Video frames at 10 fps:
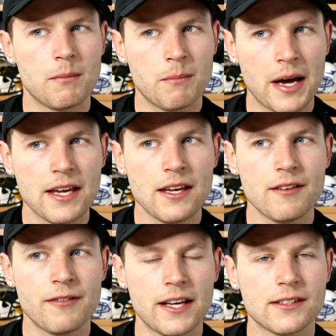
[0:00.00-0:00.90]
may
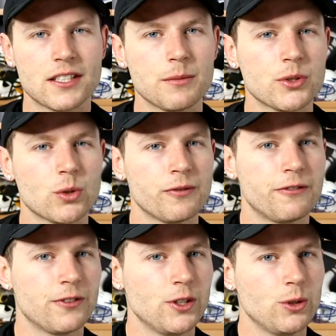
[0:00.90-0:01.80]
have had some sort of
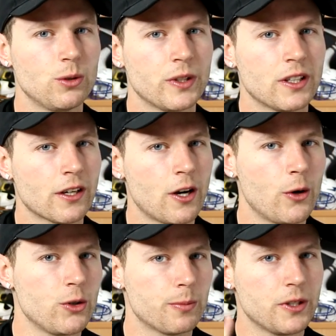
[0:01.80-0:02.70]
feud with the
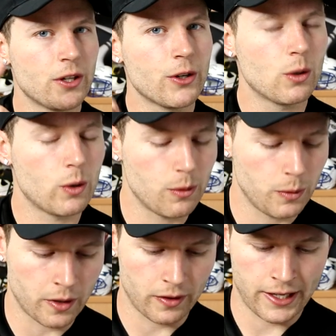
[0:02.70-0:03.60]
coach, but don't quote
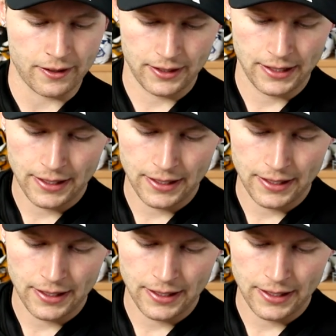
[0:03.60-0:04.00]
me on that.